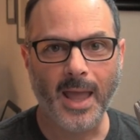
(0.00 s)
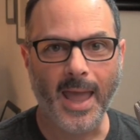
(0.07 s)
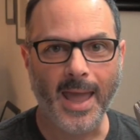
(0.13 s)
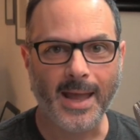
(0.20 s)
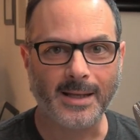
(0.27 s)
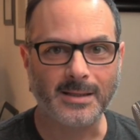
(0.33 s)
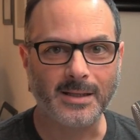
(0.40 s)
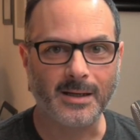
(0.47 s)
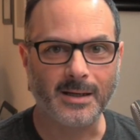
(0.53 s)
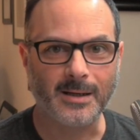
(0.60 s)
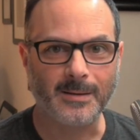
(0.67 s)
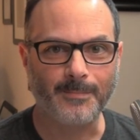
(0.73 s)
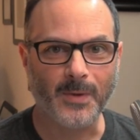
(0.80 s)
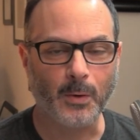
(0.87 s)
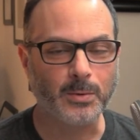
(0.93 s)
And
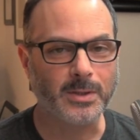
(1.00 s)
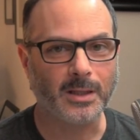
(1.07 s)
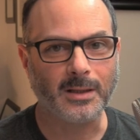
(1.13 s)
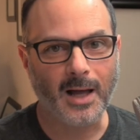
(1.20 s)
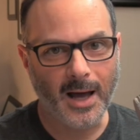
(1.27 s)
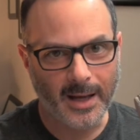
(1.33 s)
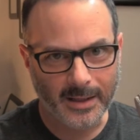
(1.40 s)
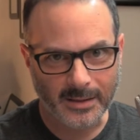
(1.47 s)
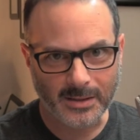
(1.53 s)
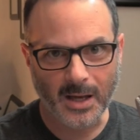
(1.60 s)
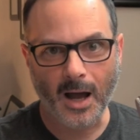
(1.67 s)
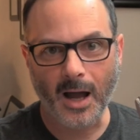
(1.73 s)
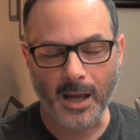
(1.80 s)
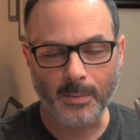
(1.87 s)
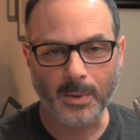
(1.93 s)
uh, it was a lot of
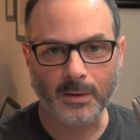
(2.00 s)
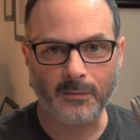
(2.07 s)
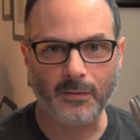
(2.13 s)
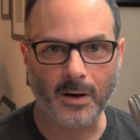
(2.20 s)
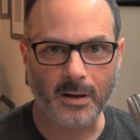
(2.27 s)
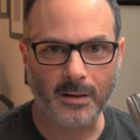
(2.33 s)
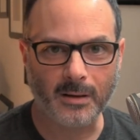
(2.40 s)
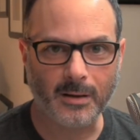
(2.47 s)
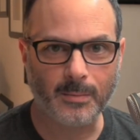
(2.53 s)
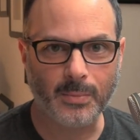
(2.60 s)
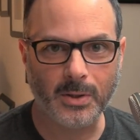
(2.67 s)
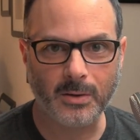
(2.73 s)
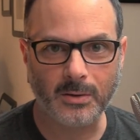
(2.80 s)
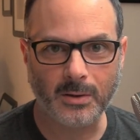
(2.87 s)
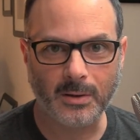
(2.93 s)
time in front of the
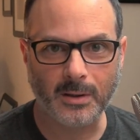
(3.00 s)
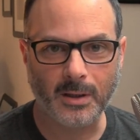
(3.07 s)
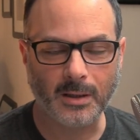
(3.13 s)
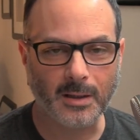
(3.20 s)
computer,